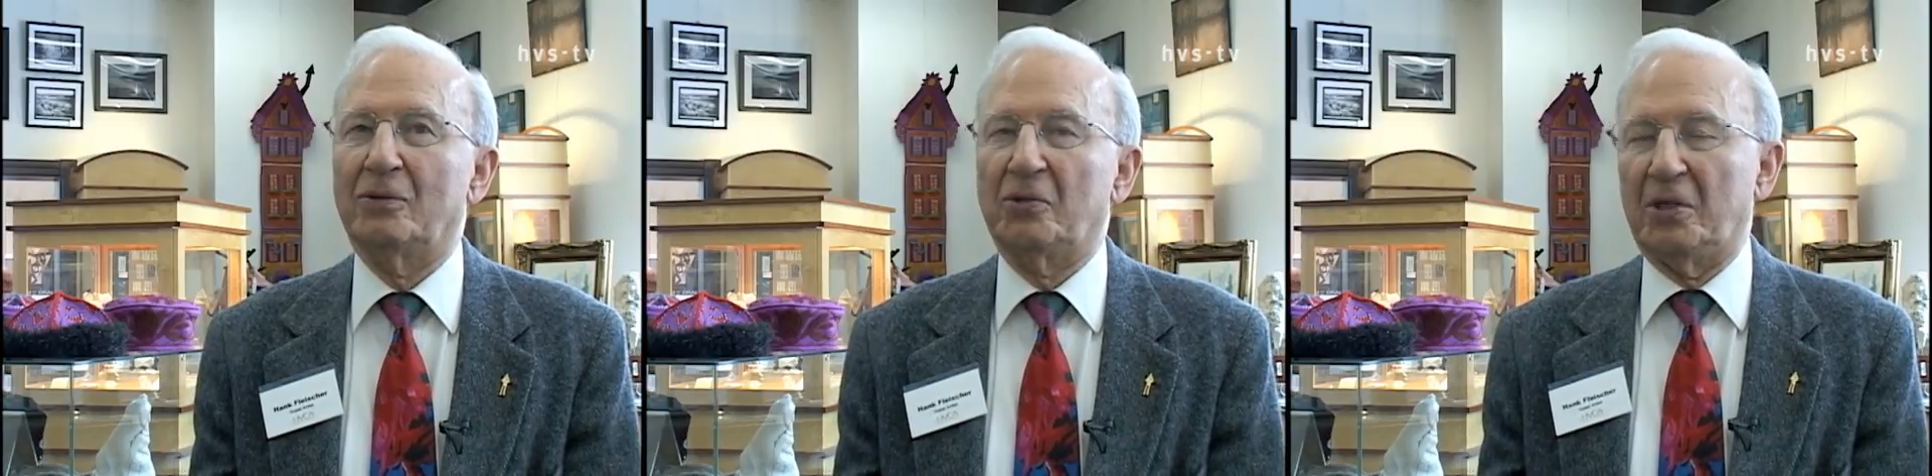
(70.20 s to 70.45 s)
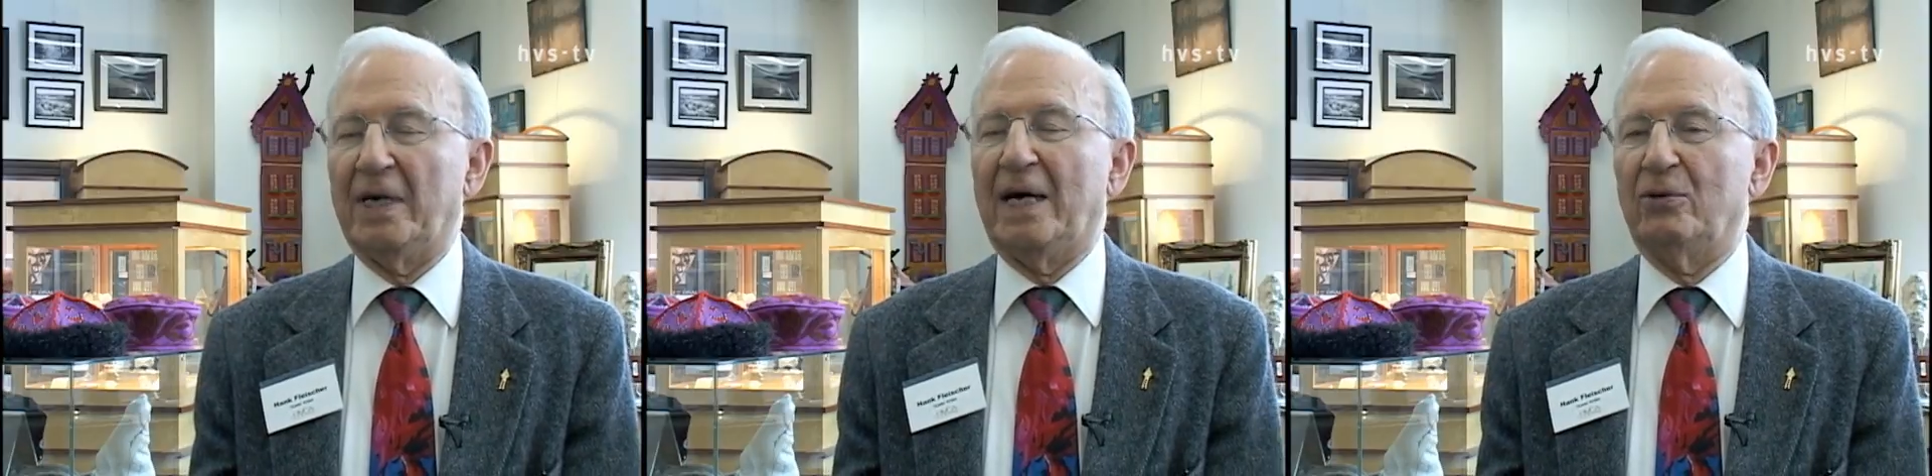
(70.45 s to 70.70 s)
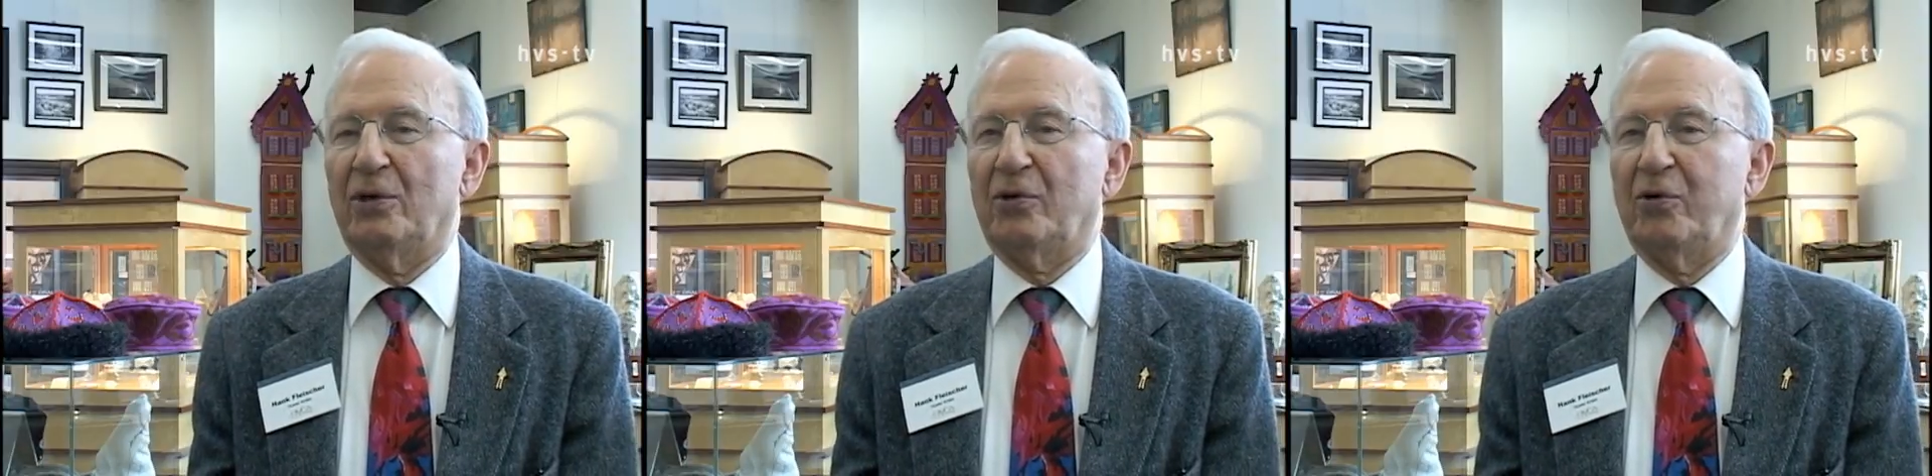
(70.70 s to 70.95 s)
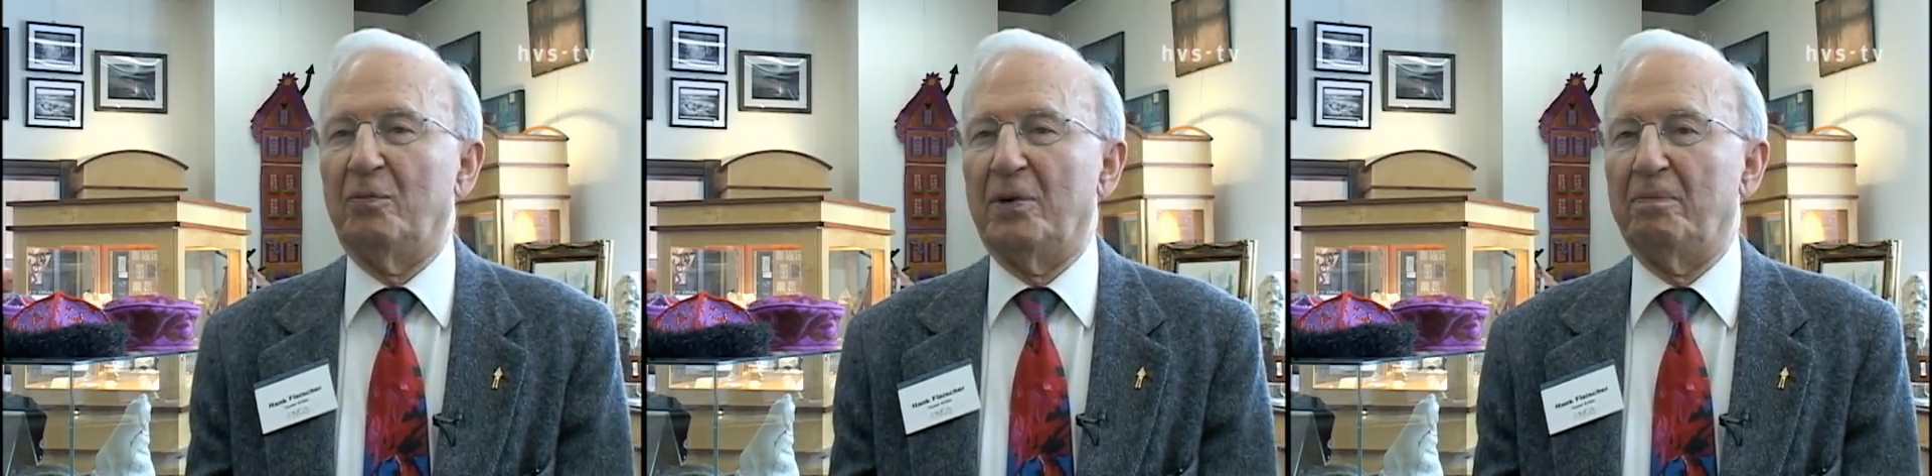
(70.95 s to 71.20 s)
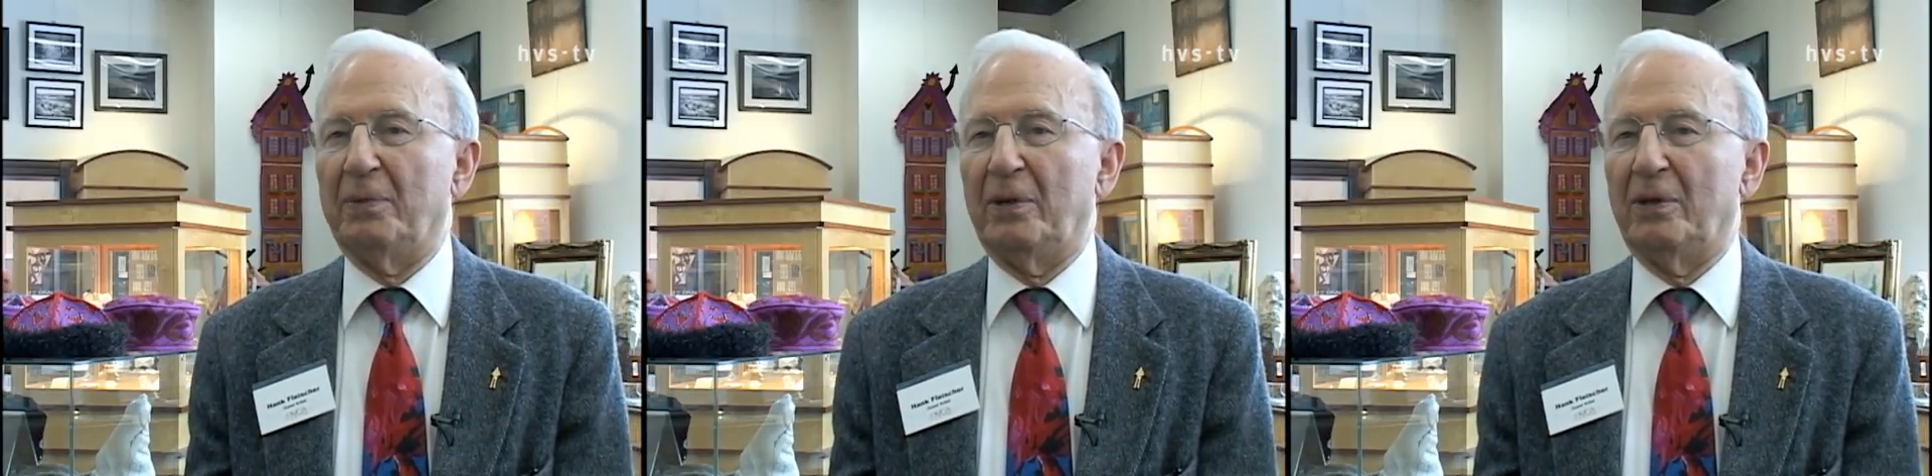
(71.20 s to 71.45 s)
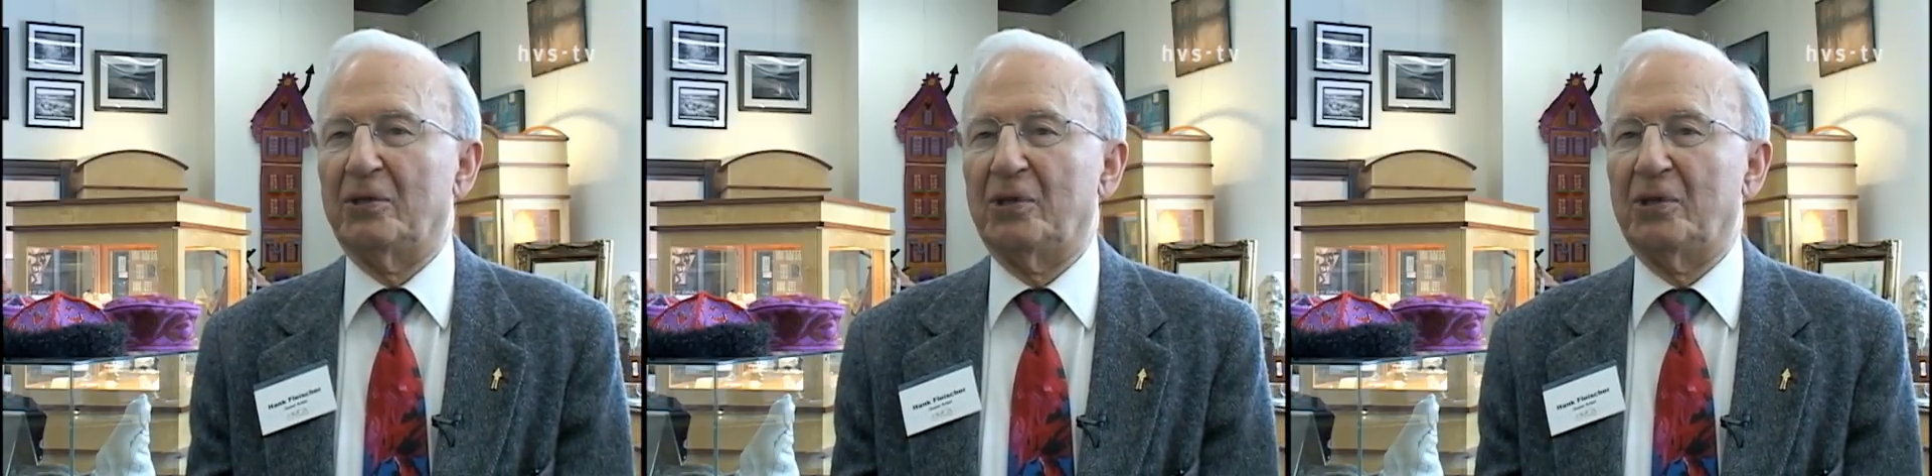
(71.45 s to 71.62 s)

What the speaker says: see how it can be built,